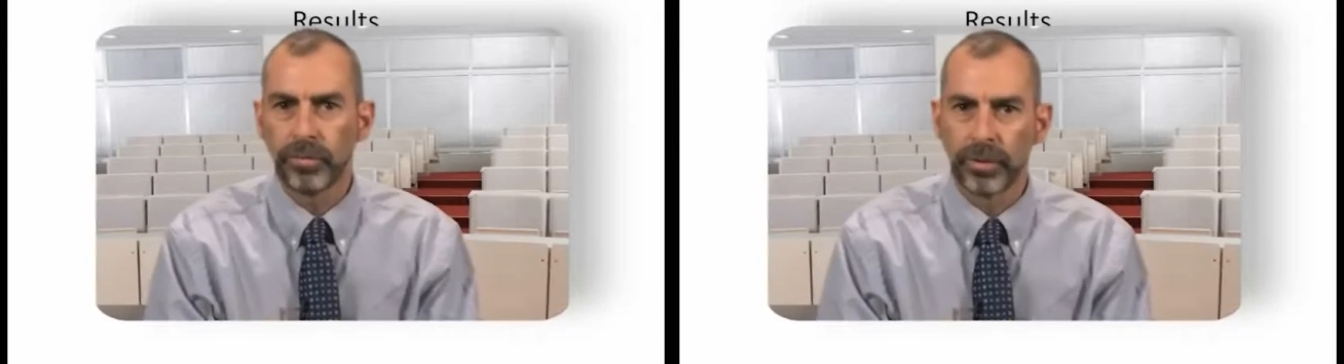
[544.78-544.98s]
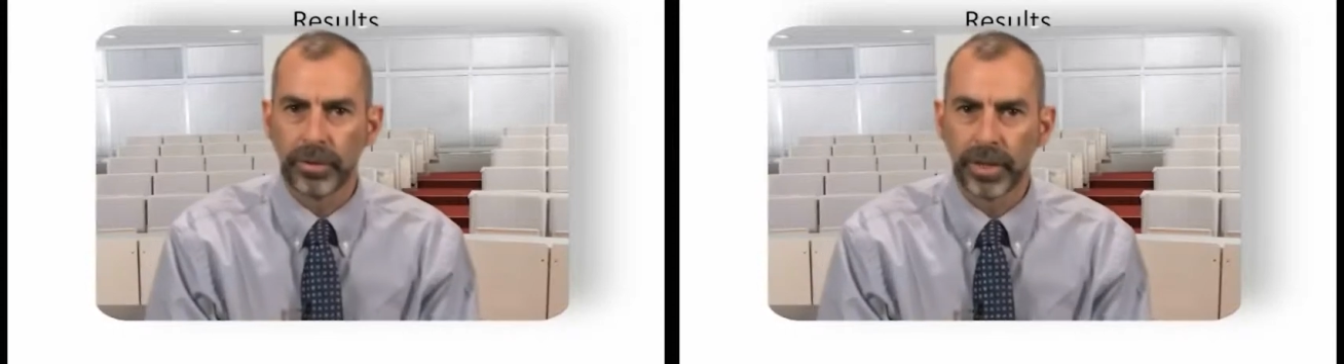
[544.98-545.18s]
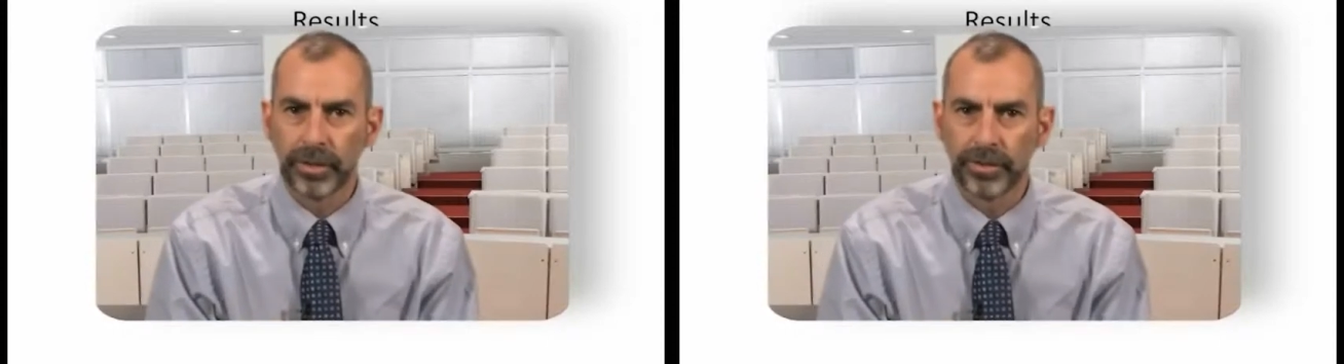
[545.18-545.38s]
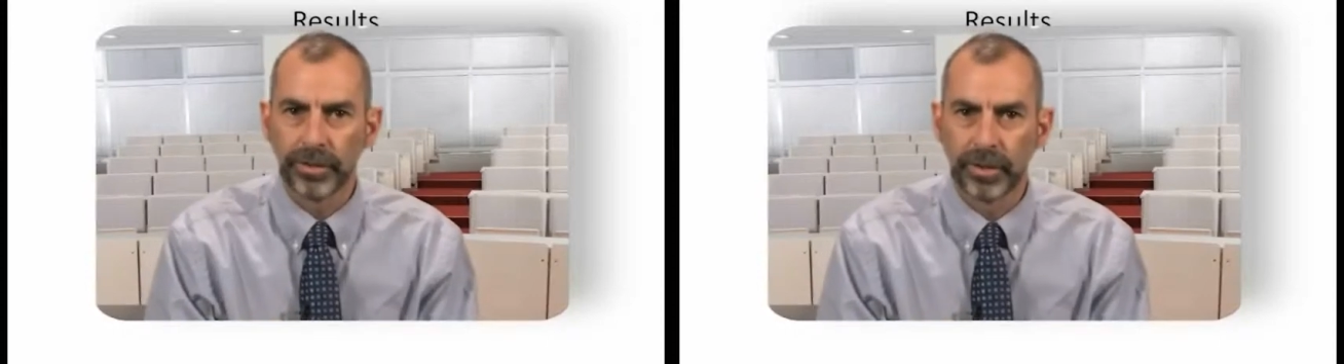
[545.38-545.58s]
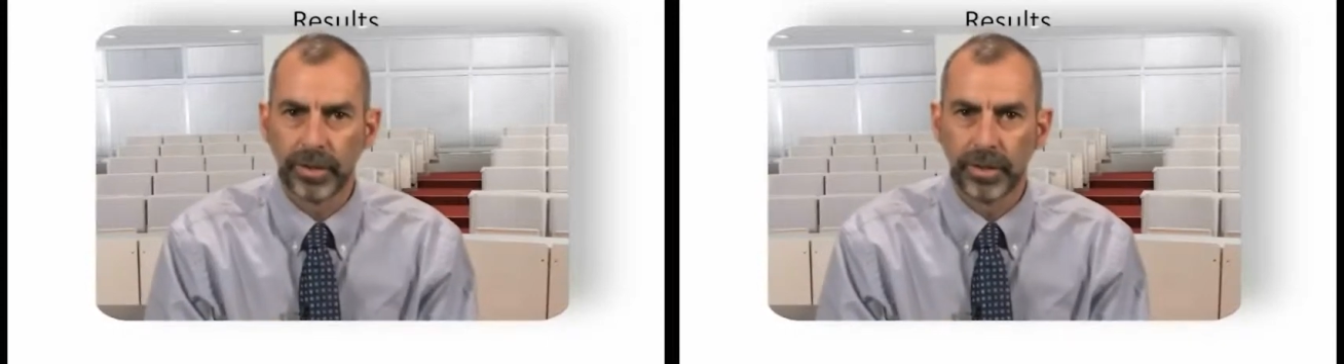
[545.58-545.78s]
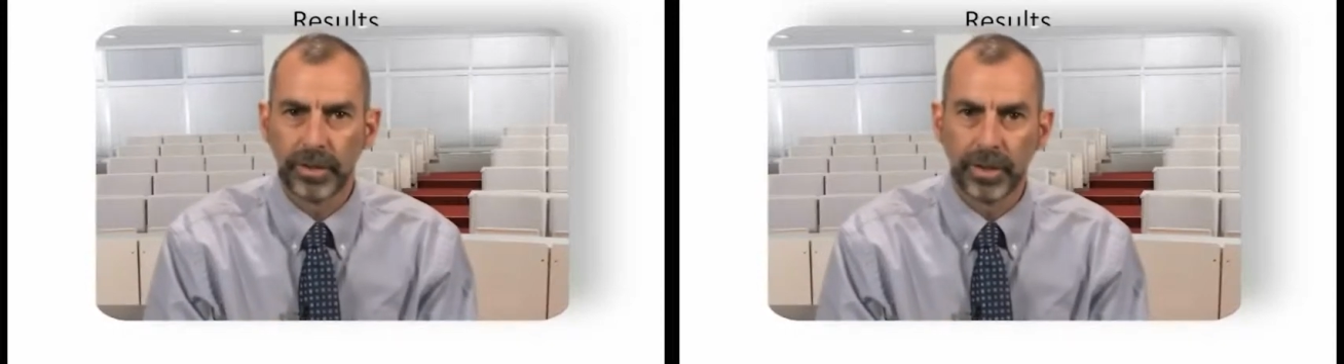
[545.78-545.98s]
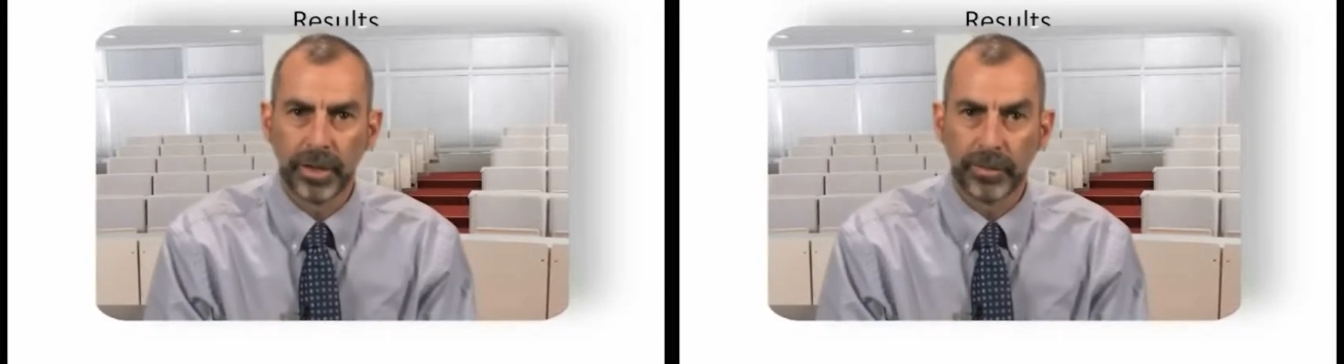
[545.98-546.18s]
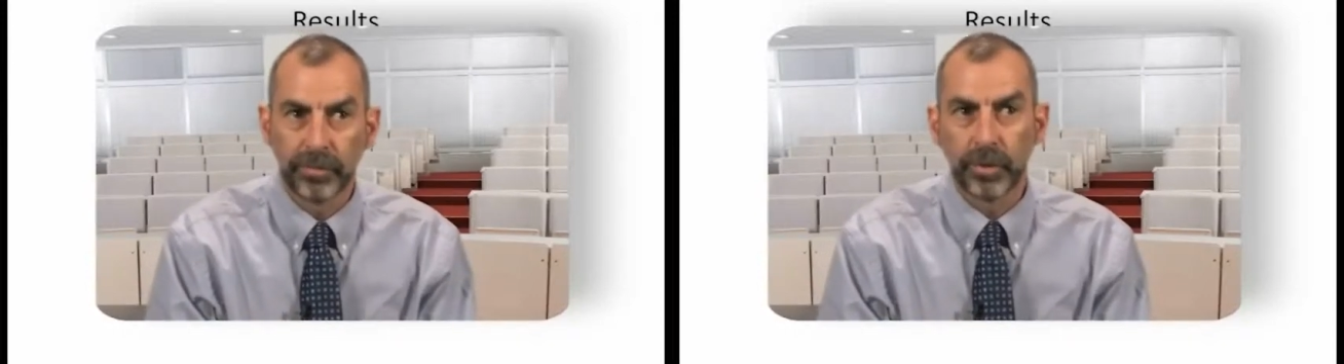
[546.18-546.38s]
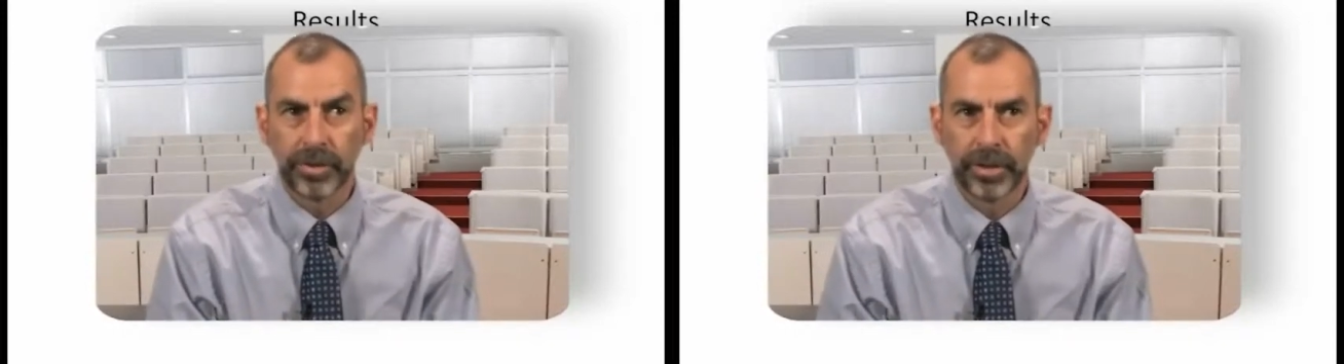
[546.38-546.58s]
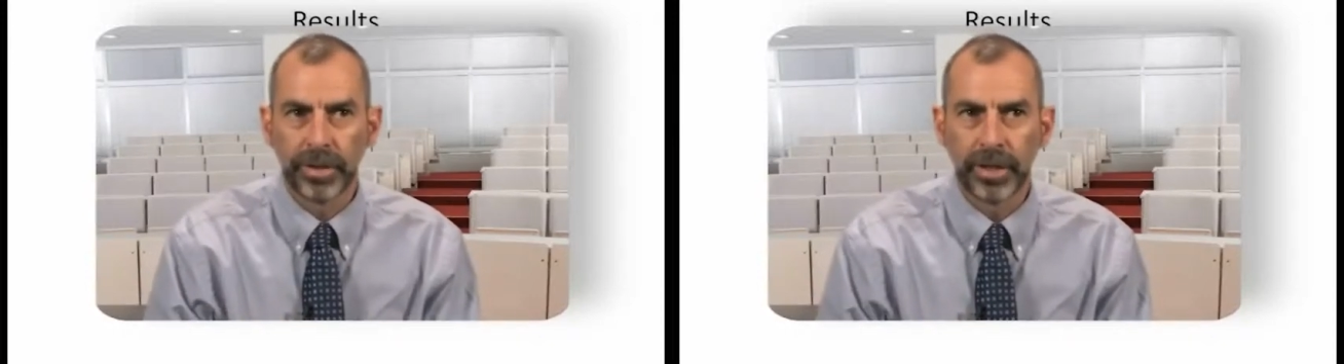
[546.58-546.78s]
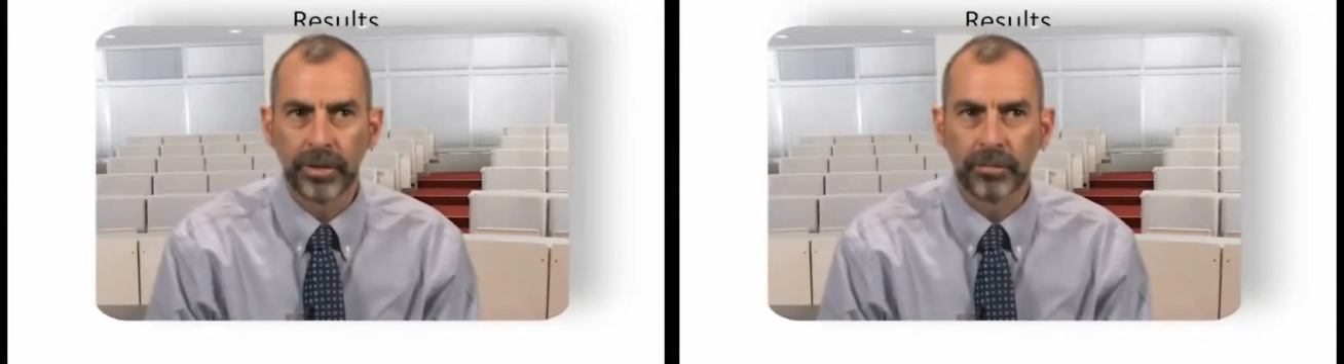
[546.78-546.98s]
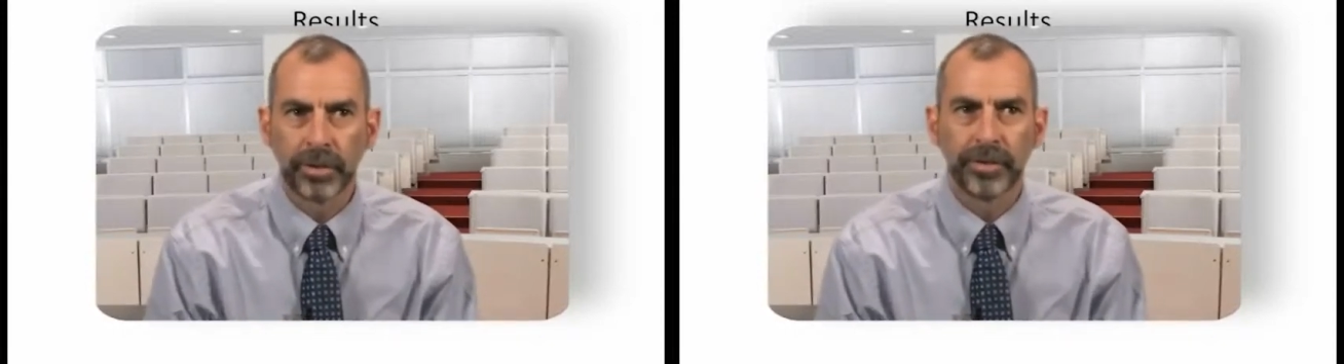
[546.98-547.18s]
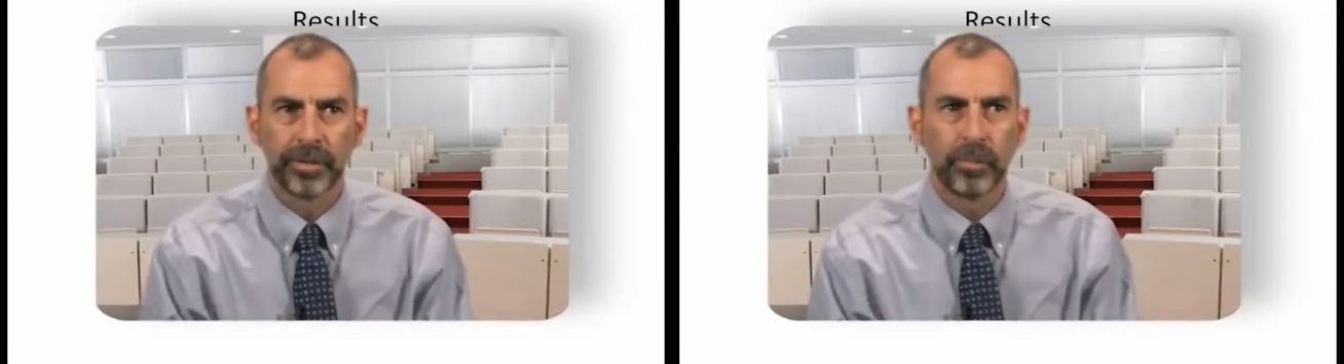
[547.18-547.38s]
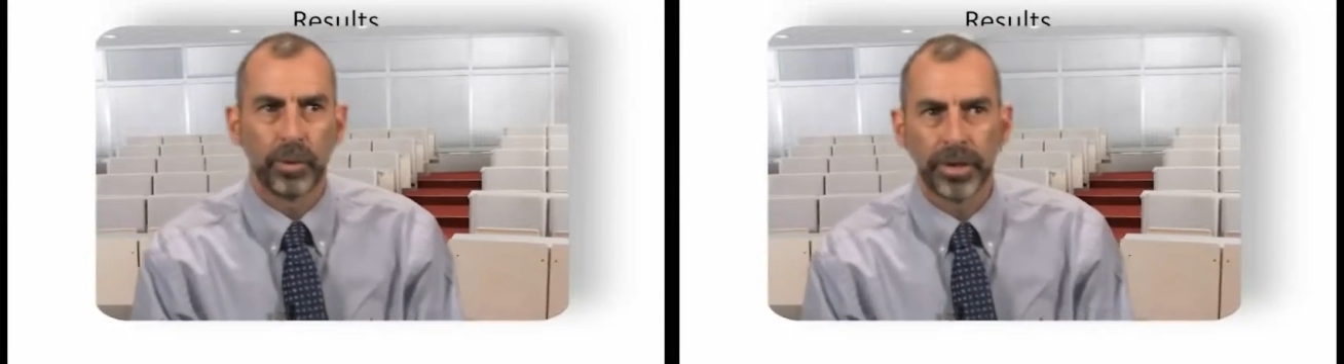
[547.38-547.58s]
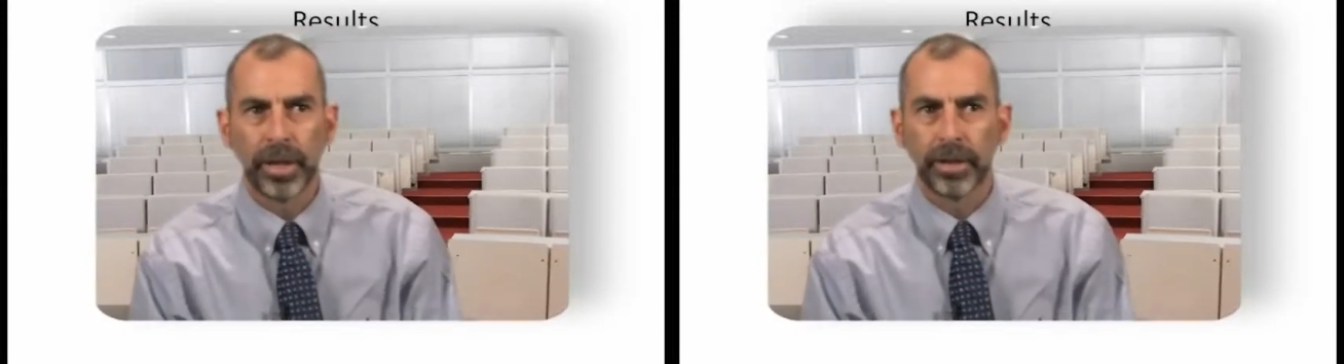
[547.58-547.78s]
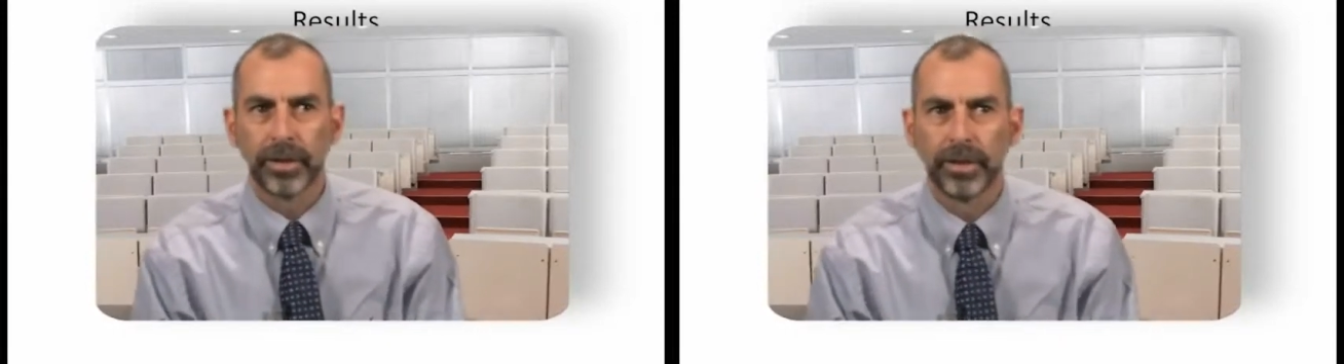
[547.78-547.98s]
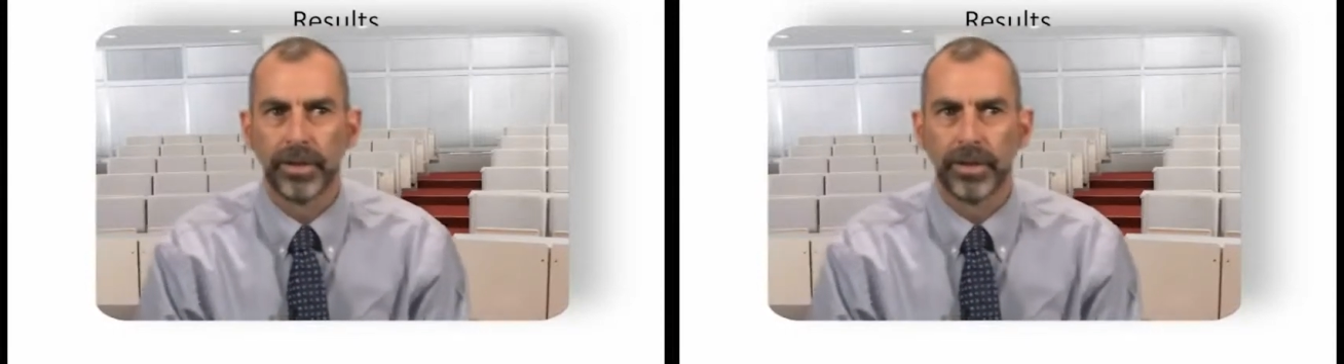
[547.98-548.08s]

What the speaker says: for your kids. Unfortunately, the data don't really support that.